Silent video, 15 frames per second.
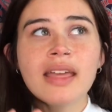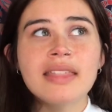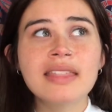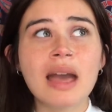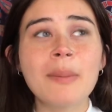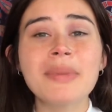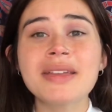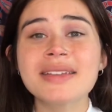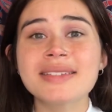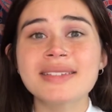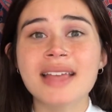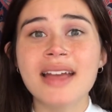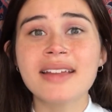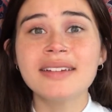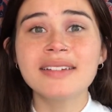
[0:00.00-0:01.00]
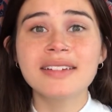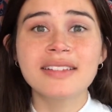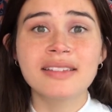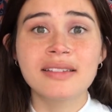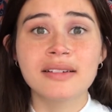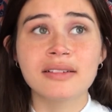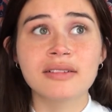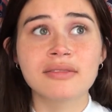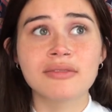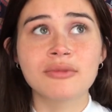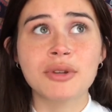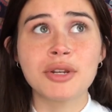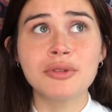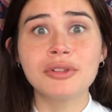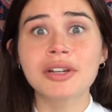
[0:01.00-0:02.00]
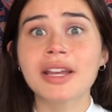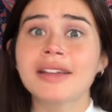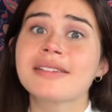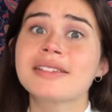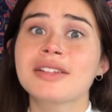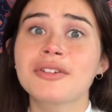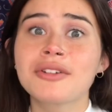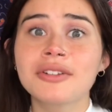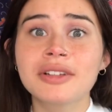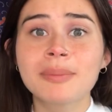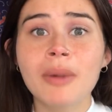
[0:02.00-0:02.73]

that being said, when you look at cereal